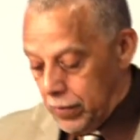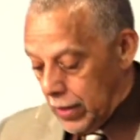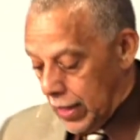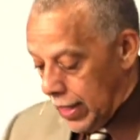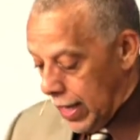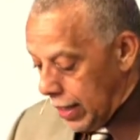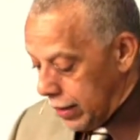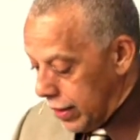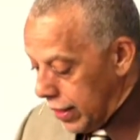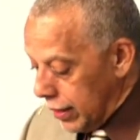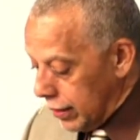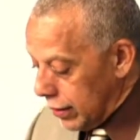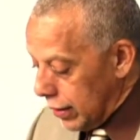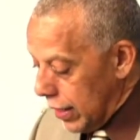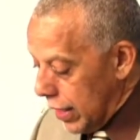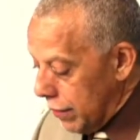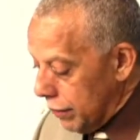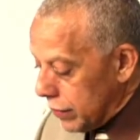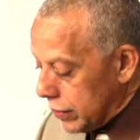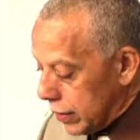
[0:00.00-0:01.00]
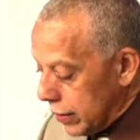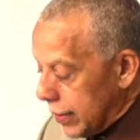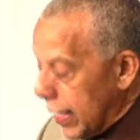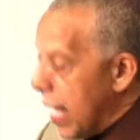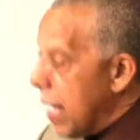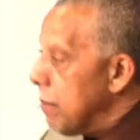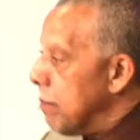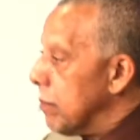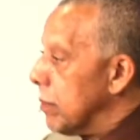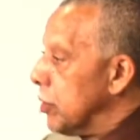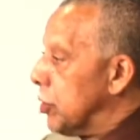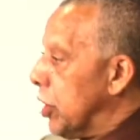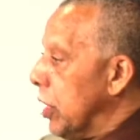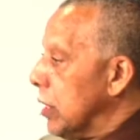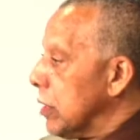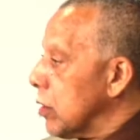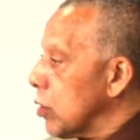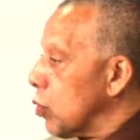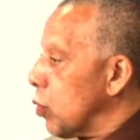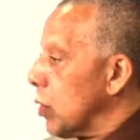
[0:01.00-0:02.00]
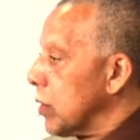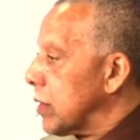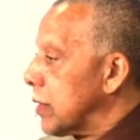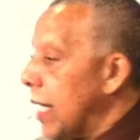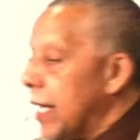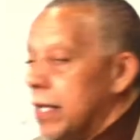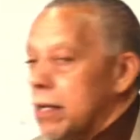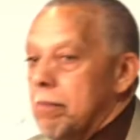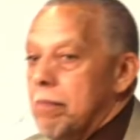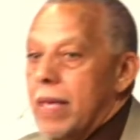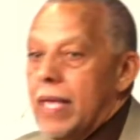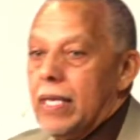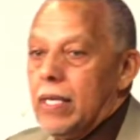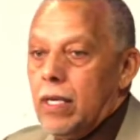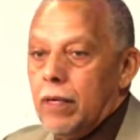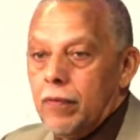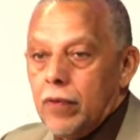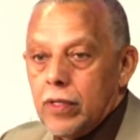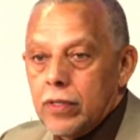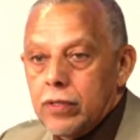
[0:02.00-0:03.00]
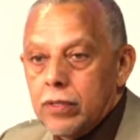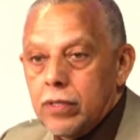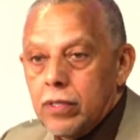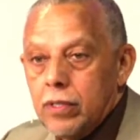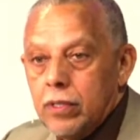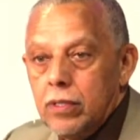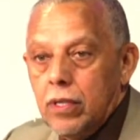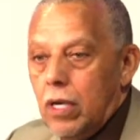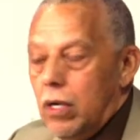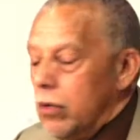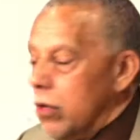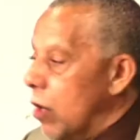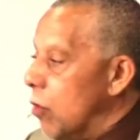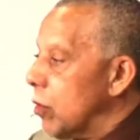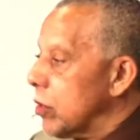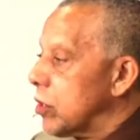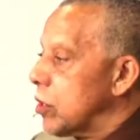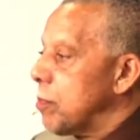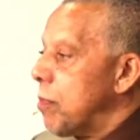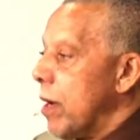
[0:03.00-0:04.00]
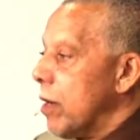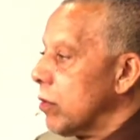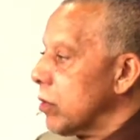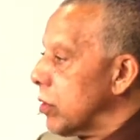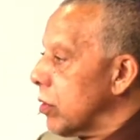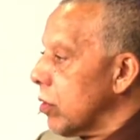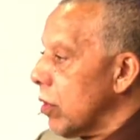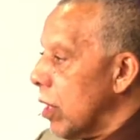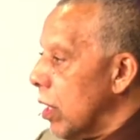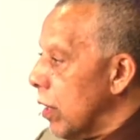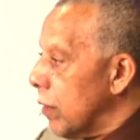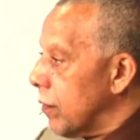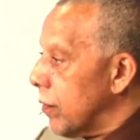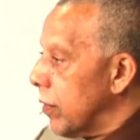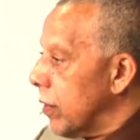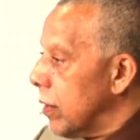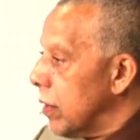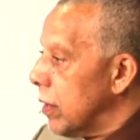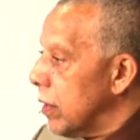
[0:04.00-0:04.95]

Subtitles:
And I think even today, Jesus will say to many of us, y'all know what spirit you're of.